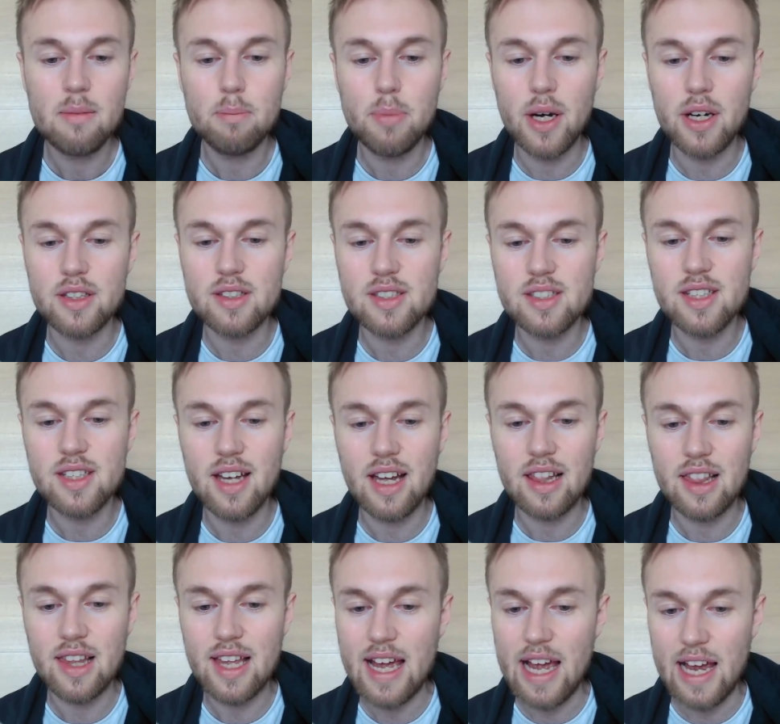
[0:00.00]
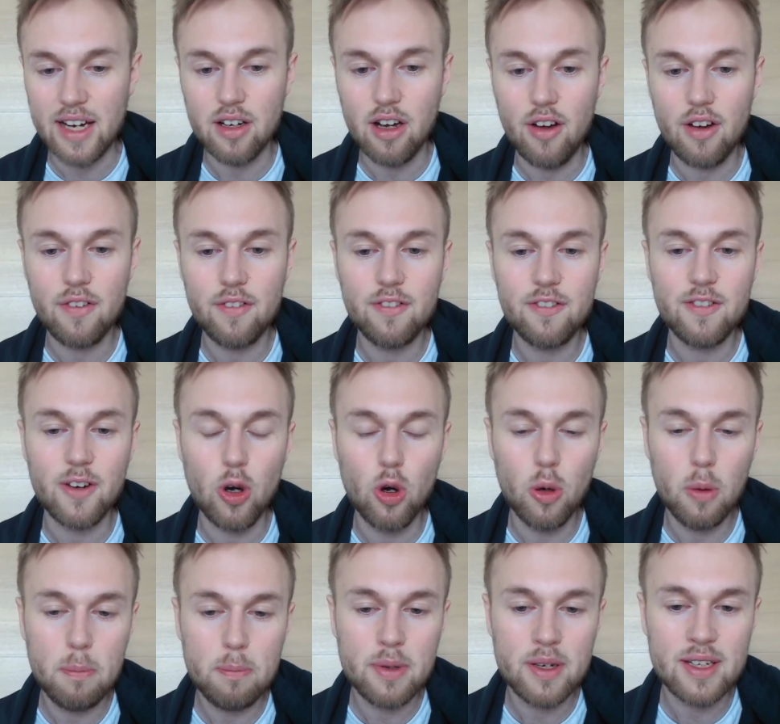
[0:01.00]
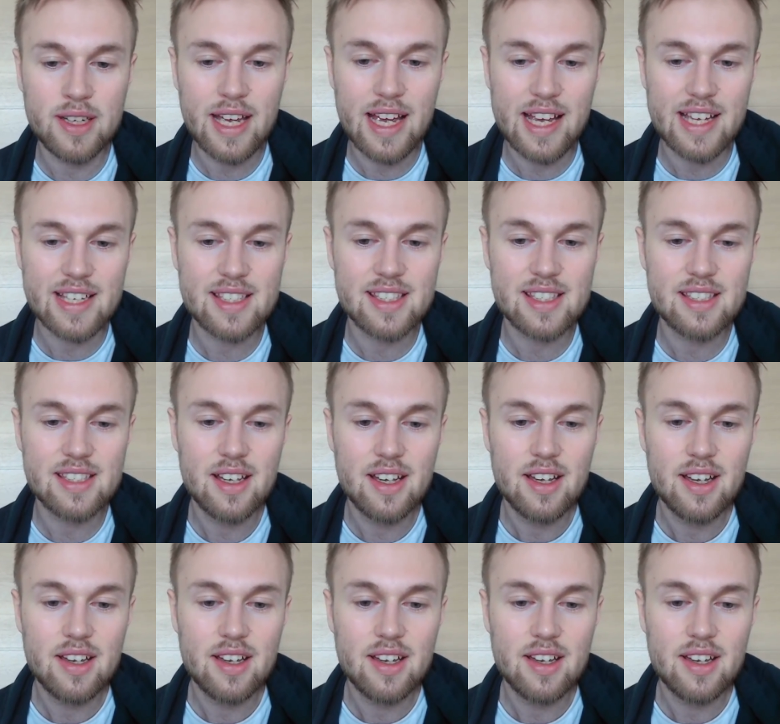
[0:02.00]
but a lack of openness